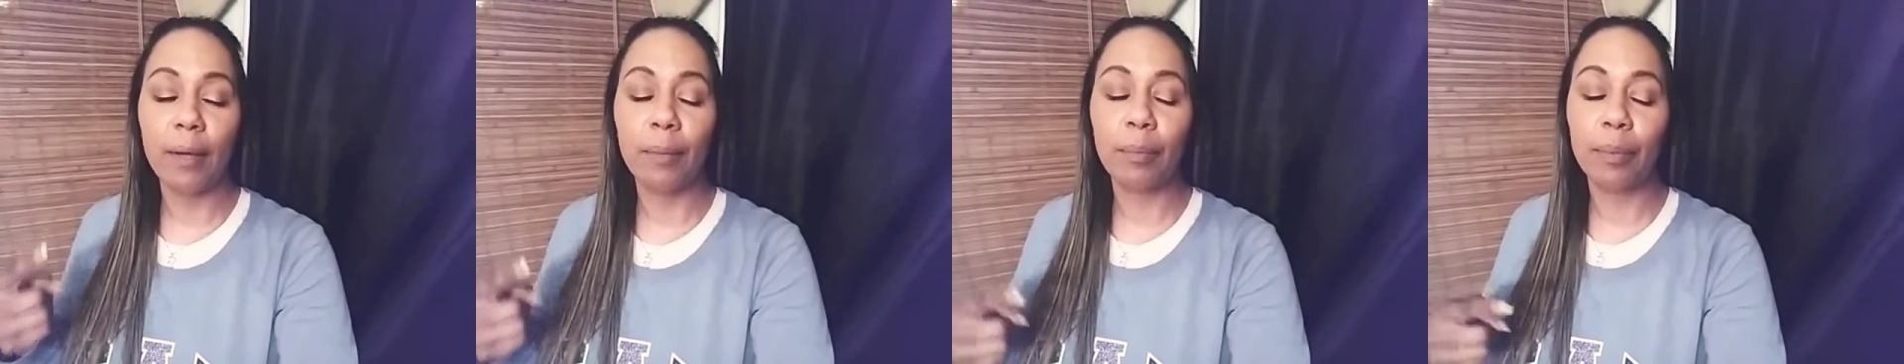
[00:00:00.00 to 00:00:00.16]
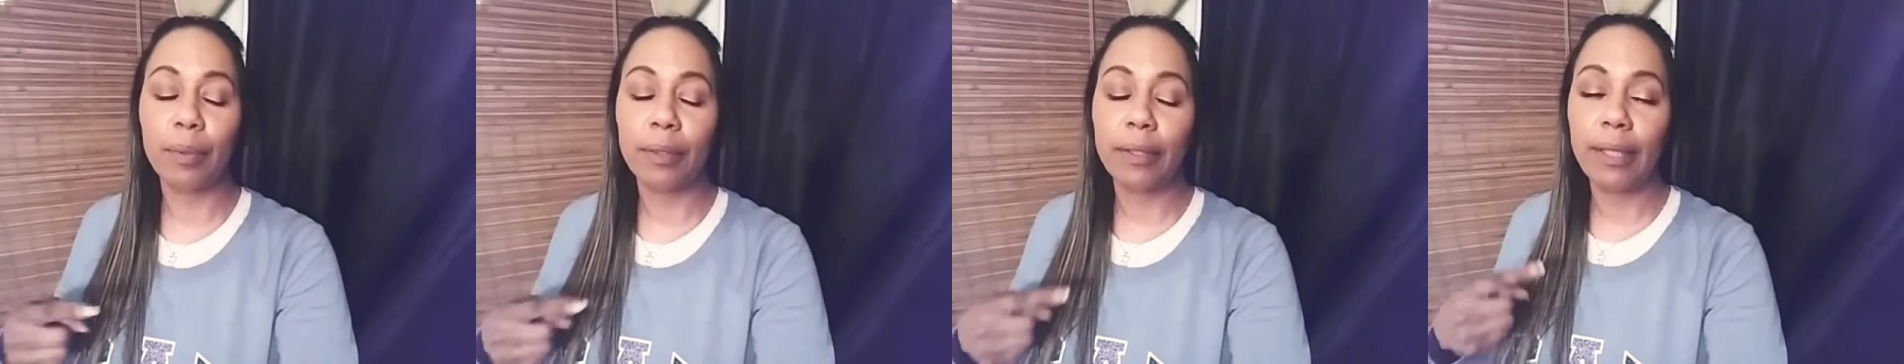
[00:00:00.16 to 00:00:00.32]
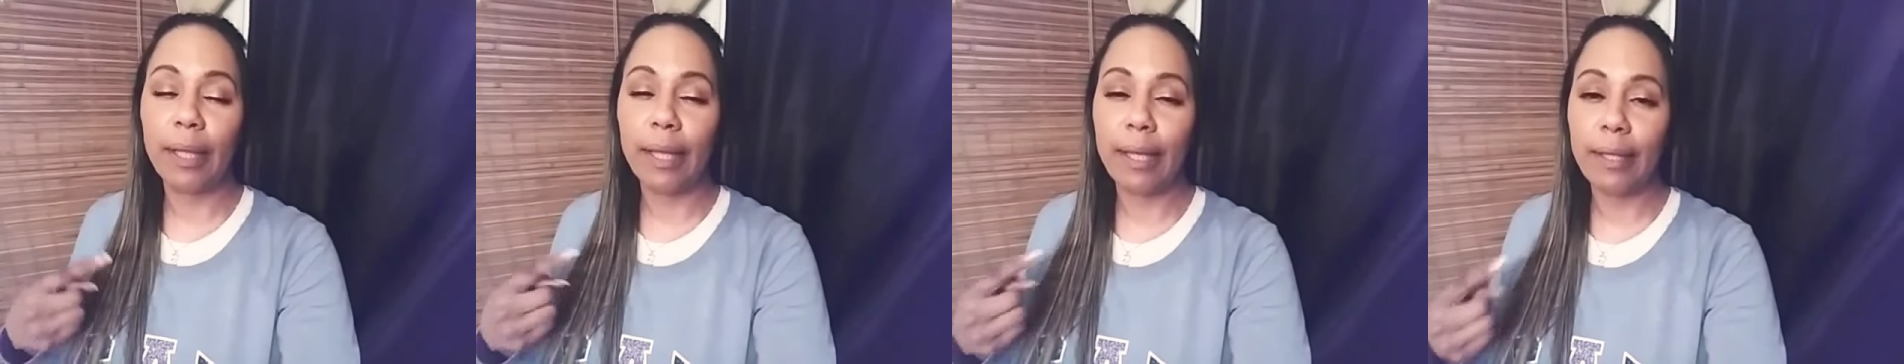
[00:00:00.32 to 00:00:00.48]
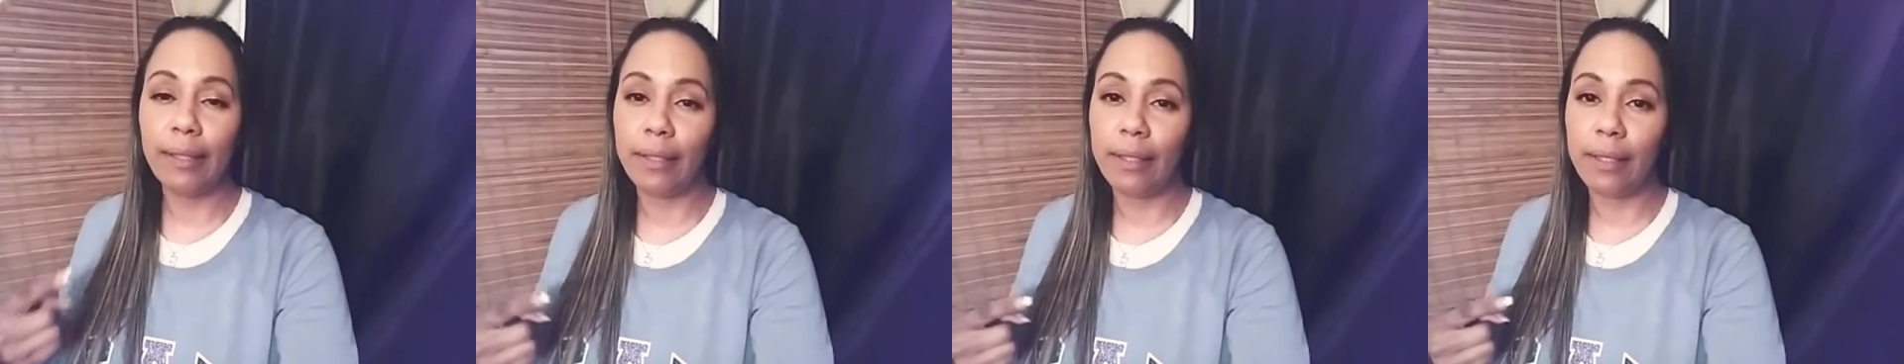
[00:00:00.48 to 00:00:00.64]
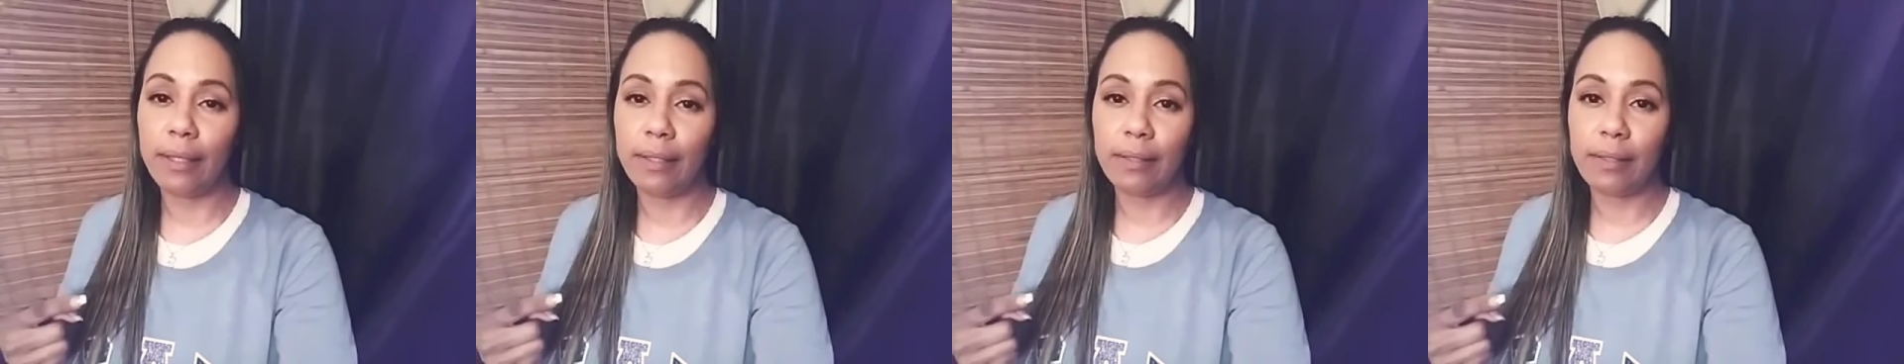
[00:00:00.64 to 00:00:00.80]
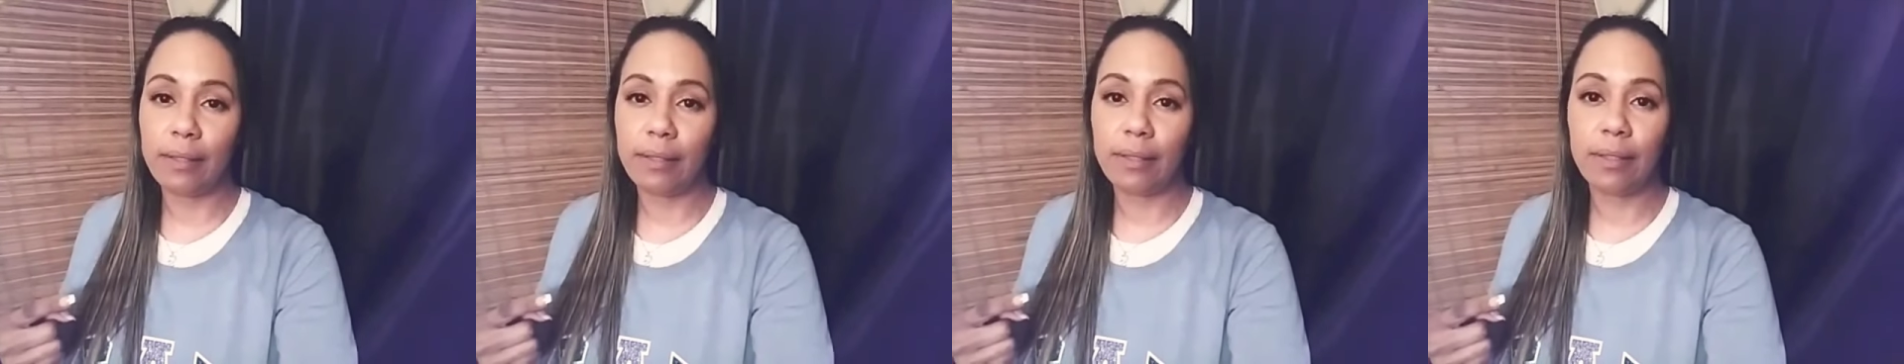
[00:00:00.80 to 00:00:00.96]
a
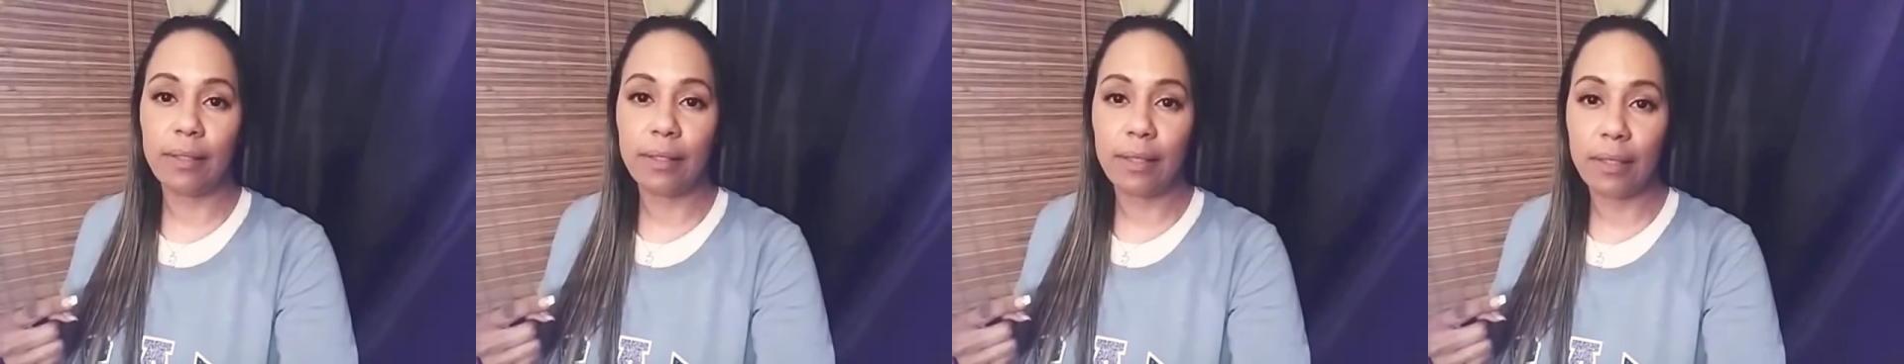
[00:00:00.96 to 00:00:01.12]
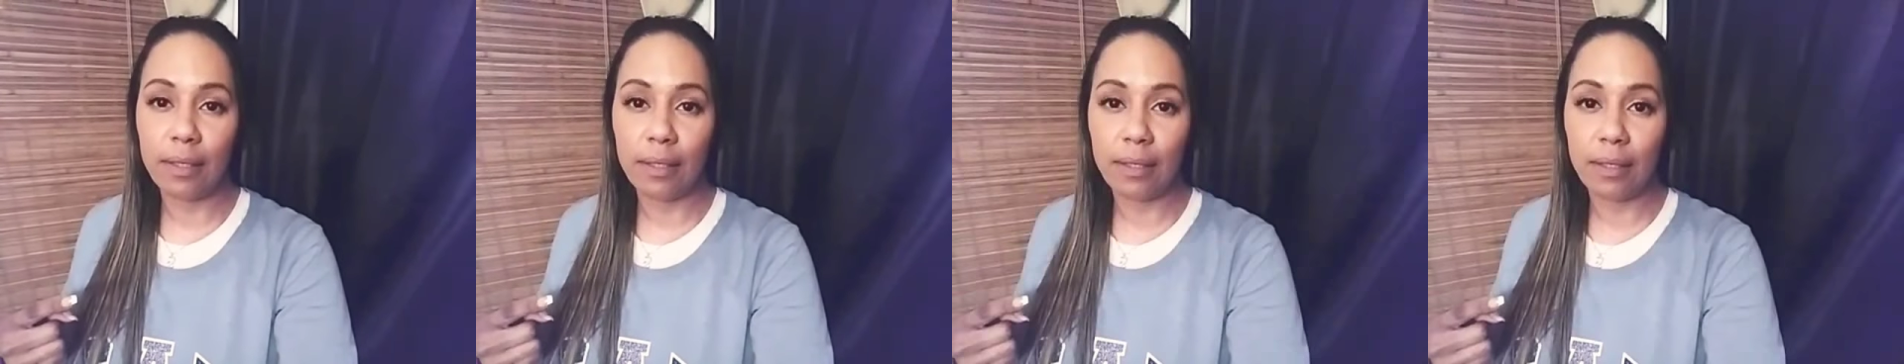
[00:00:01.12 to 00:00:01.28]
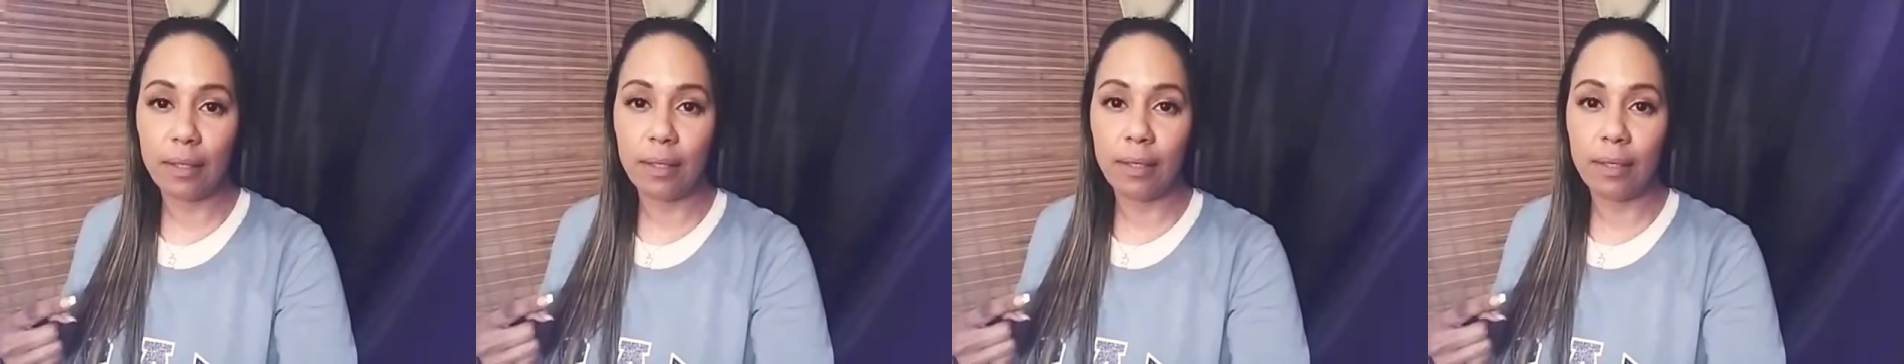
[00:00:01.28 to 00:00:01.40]
playlist